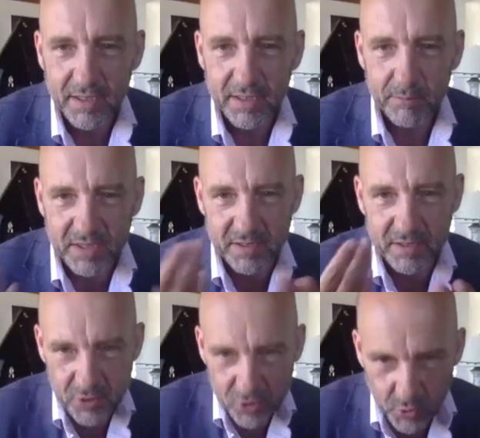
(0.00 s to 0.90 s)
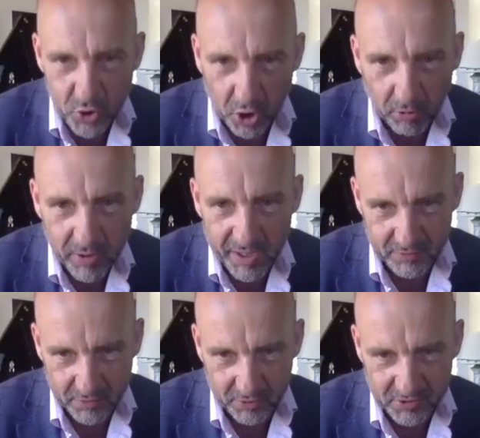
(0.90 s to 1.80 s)
But you know, as
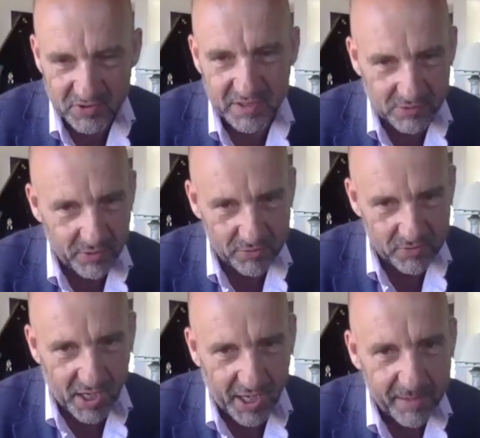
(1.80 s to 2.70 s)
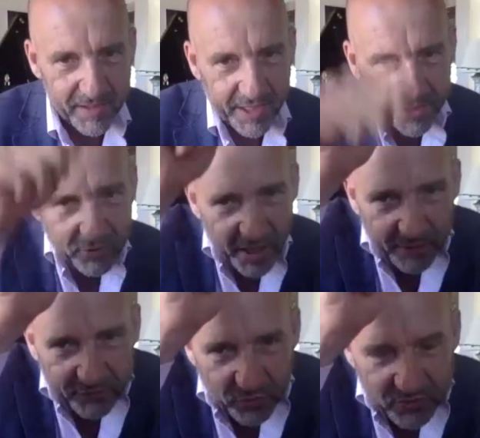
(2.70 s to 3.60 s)
an audience, he's going to die. And you
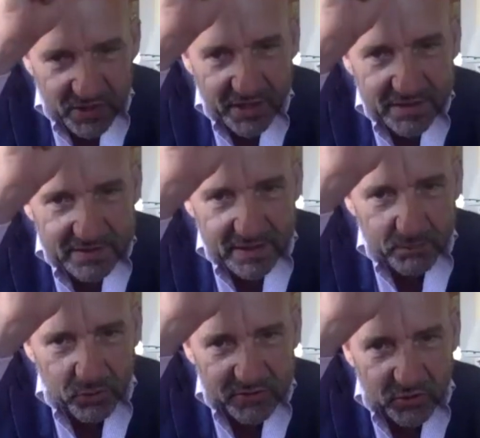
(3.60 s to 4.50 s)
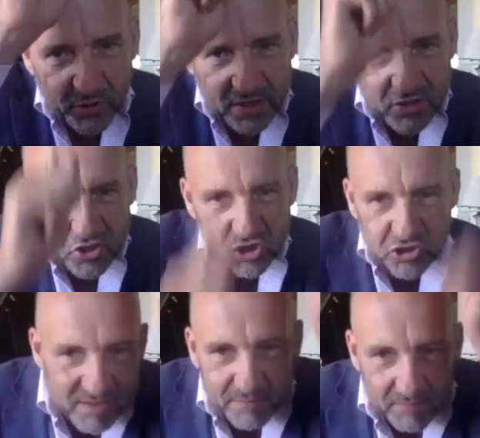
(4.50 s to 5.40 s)
have those cymbals going
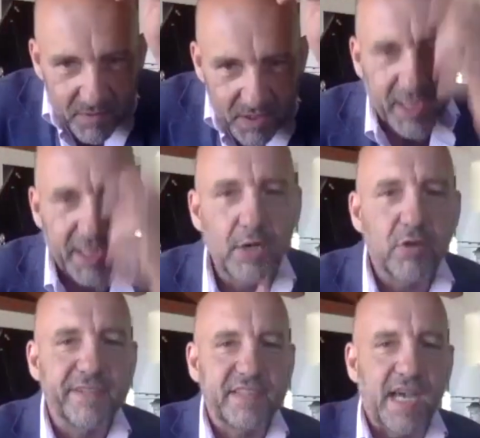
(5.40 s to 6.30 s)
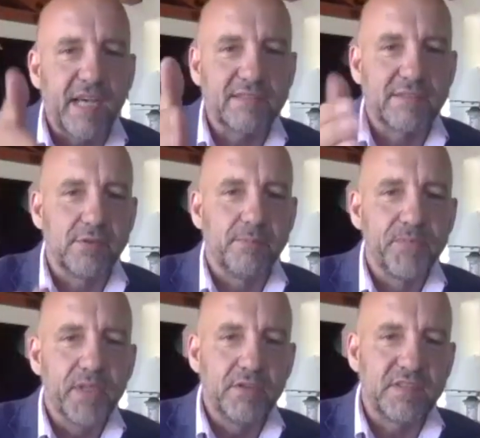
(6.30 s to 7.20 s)
shum. And I always ask
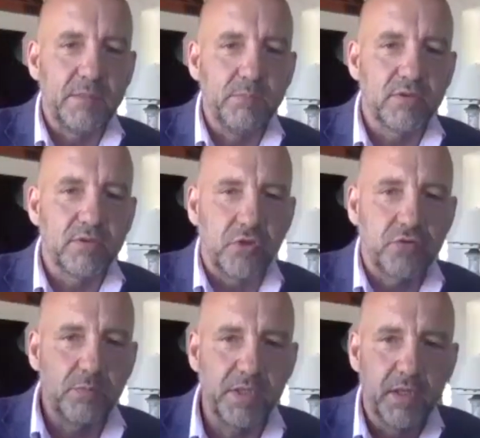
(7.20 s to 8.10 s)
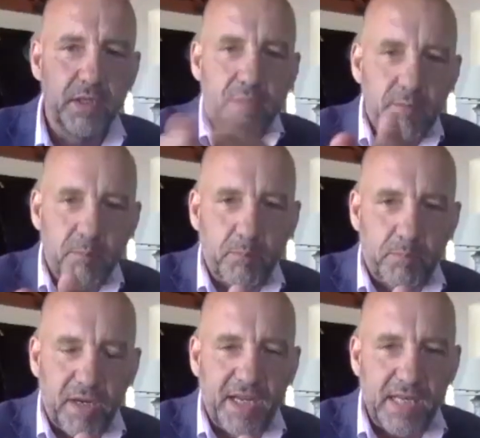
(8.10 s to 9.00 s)
the cymbals not to be
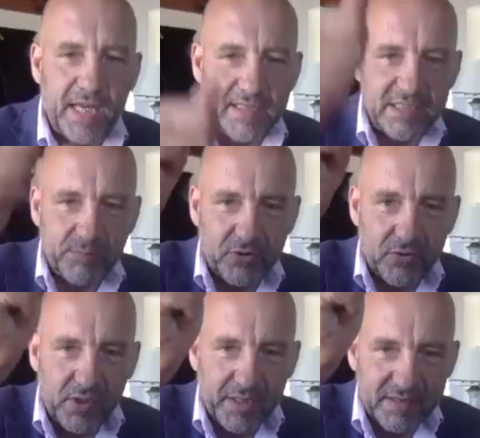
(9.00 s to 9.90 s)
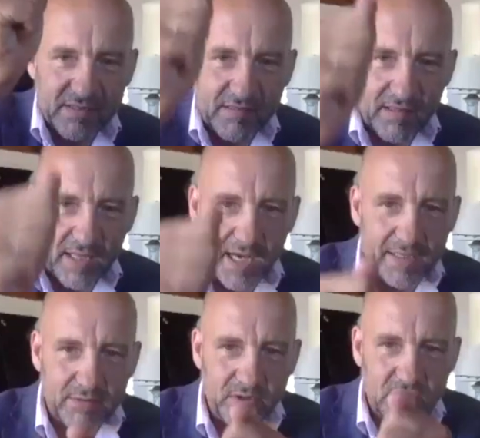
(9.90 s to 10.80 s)
played like this, but to get slide
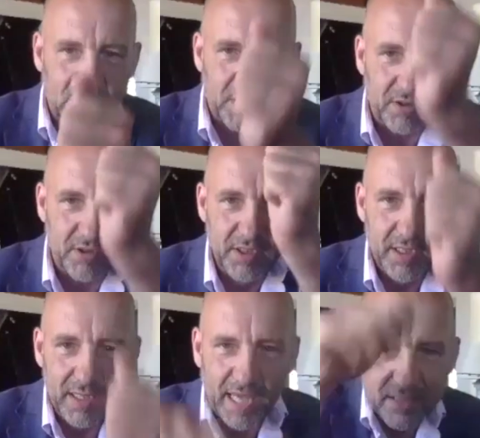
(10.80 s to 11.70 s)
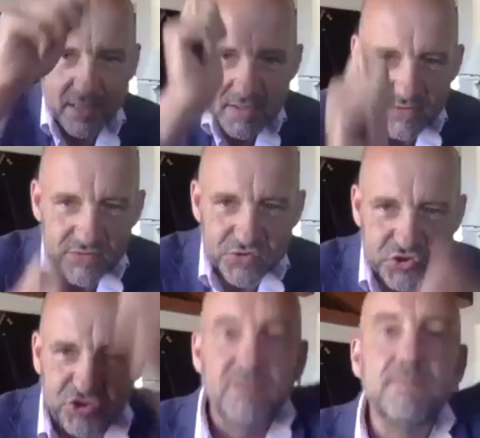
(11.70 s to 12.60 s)
to each other, like
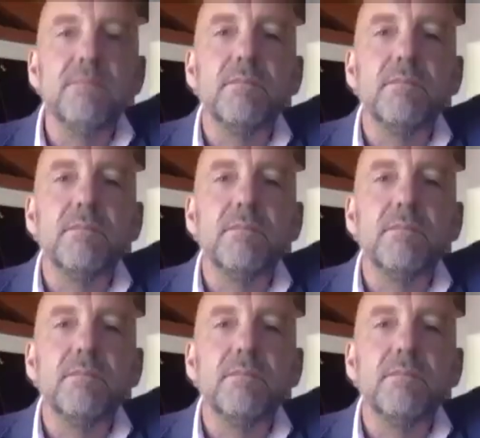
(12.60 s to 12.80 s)
shum.